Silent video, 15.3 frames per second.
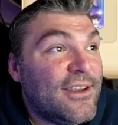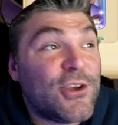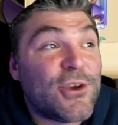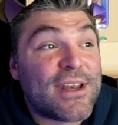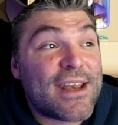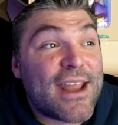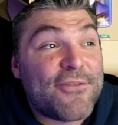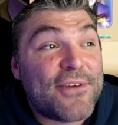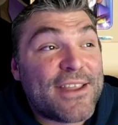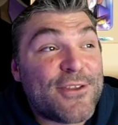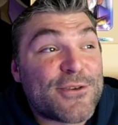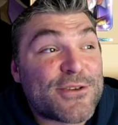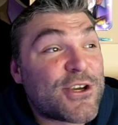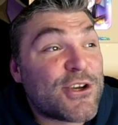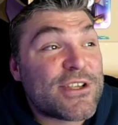You cannot find
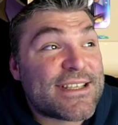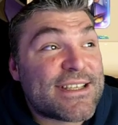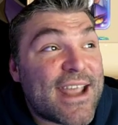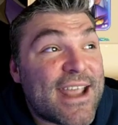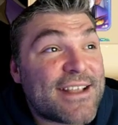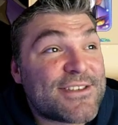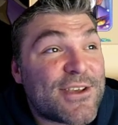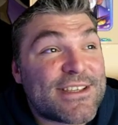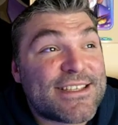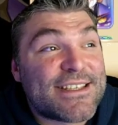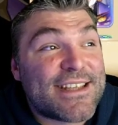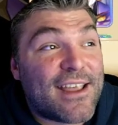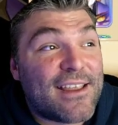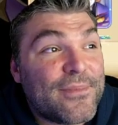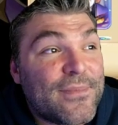those good stats on
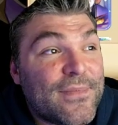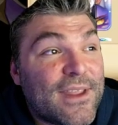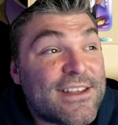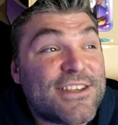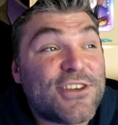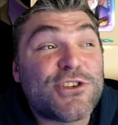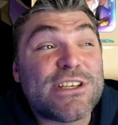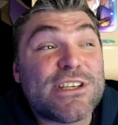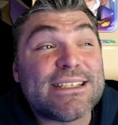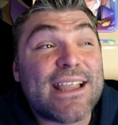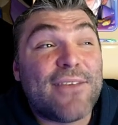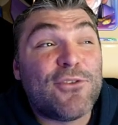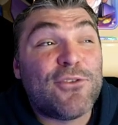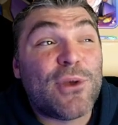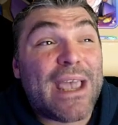Stella until she's
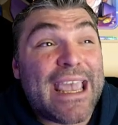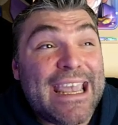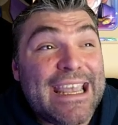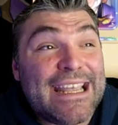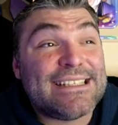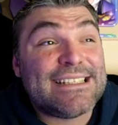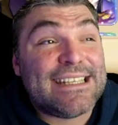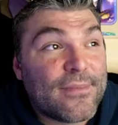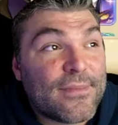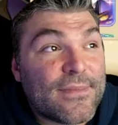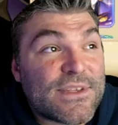level 18.